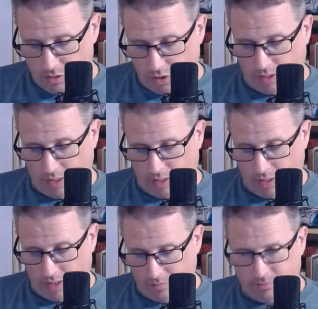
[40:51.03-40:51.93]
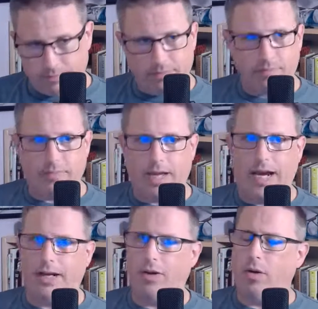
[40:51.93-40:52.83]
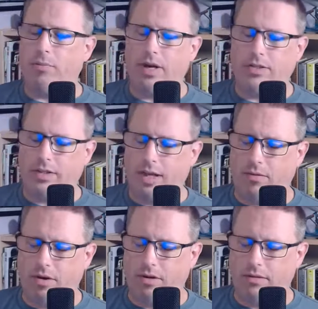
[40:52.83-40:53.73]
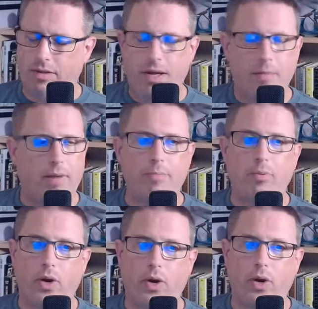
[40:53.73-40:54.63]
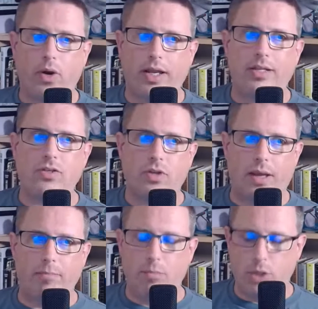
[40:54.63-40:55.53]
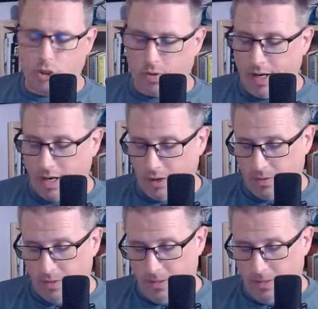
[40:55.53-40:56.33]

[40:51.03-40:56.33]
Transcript: Trillian, and I know I'm pronouncing that wrong. My brain is like mush right now.